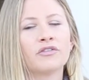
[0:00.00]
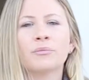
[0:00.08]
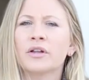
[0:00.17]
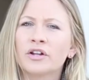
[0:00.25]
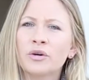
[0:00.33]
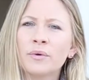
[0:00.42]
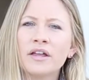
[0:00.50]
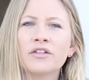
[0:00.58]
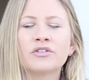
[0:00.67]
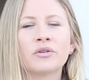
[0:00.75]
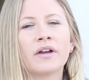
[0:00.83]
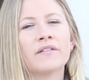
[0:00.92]
familiar with or
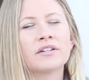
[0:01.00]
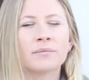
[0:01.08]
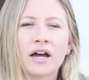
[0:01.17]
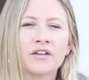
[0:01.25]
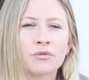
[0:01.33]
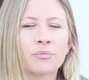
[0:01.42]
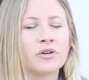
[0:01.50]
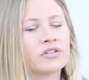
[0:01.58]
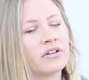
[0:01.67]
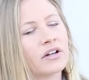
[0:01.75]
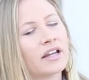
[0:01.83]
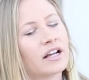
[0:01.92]
don't have some kind of a
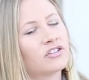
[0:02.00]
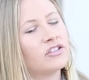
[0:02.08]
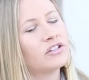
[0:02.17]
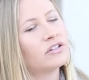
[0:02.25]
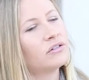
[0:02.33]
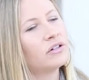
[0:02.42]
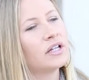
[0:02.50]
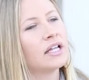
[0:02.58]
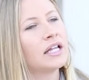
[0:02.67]
personal connection to.